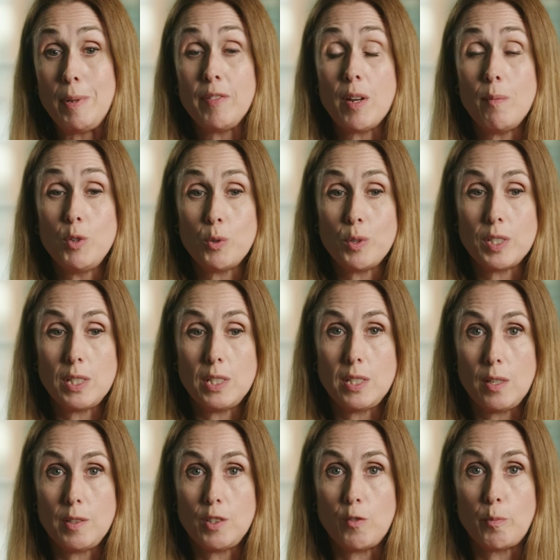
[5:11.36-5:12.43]
have come to us
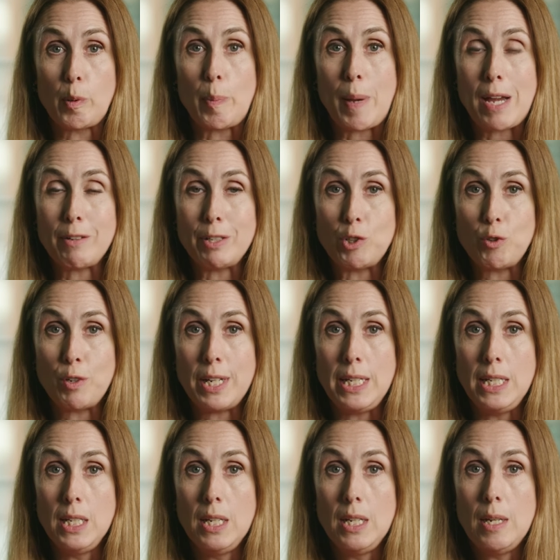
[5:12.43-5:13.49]
as a sort of
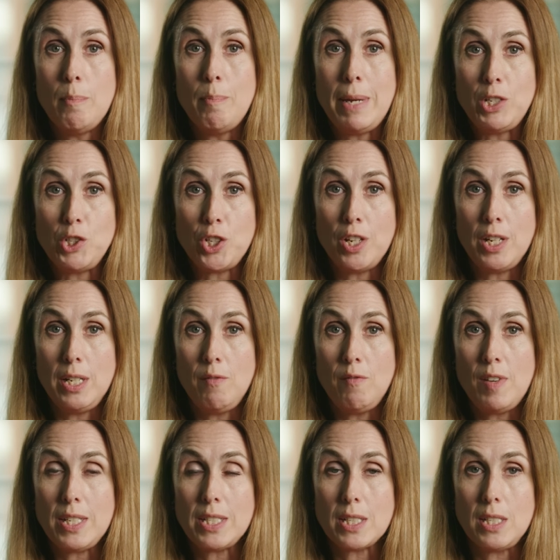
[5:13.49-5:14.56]
preparatory measure, an
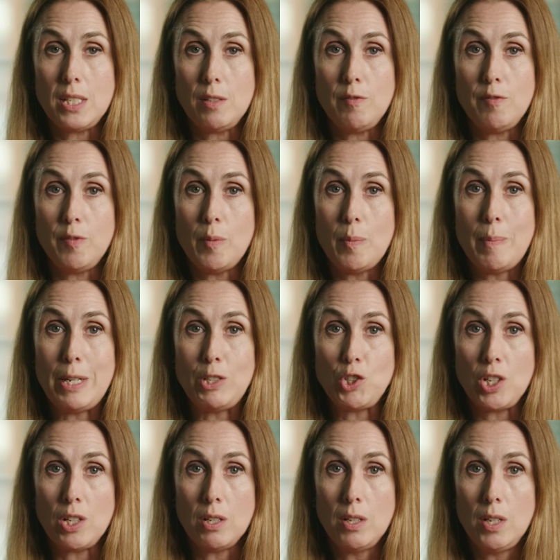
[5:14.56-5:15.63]
investigative
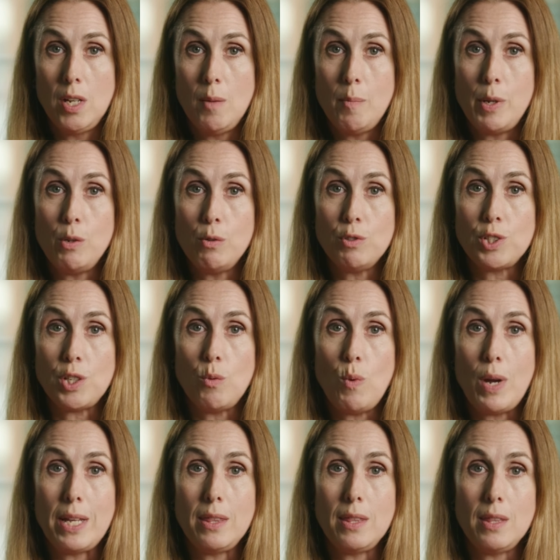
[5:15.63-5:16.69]
measure, but also
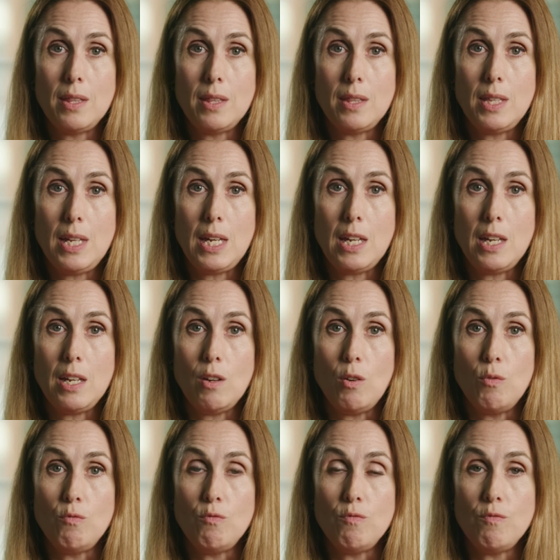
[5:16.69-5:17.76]
when they're
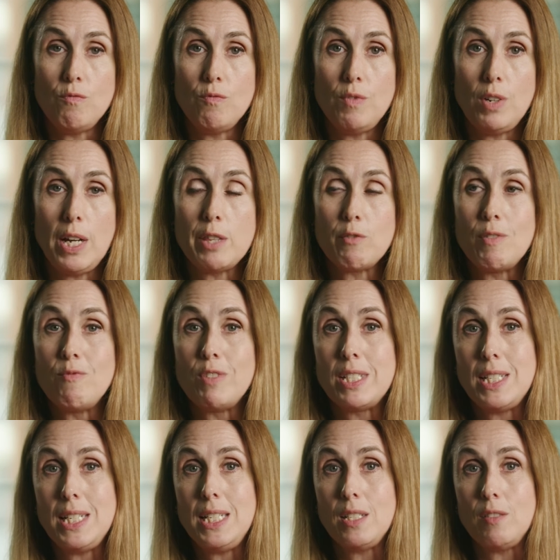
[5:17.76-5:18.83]
either in
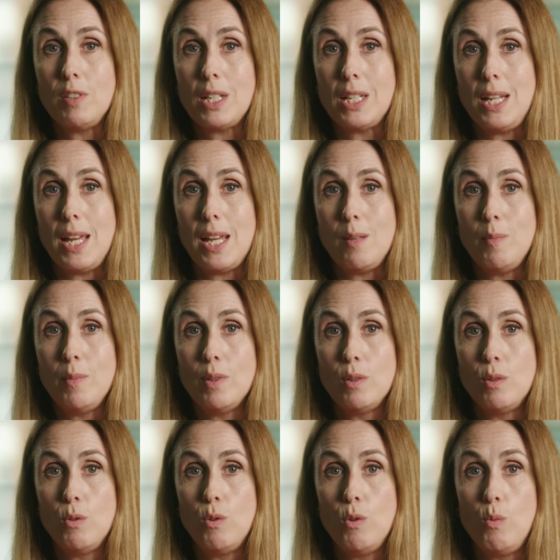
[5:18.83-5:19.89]
receipt of a claim
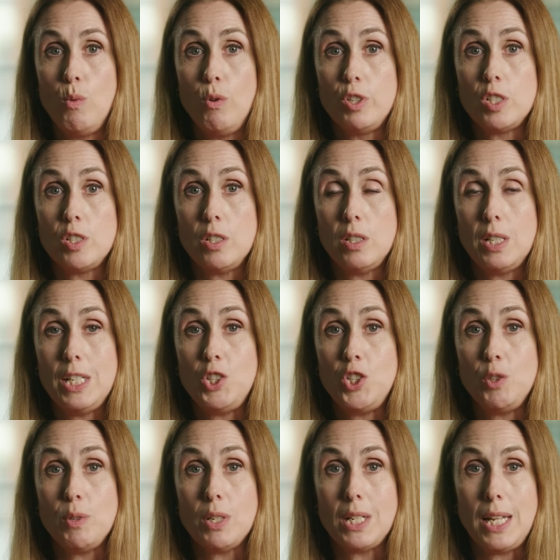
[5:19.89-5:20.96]
or want to
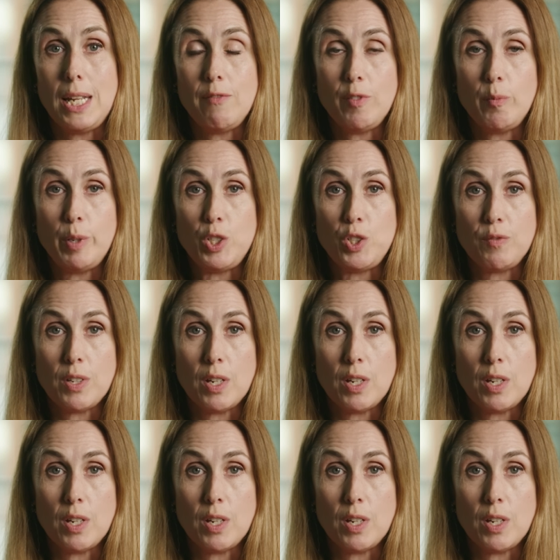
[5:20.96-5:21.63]
issue a claim for breach of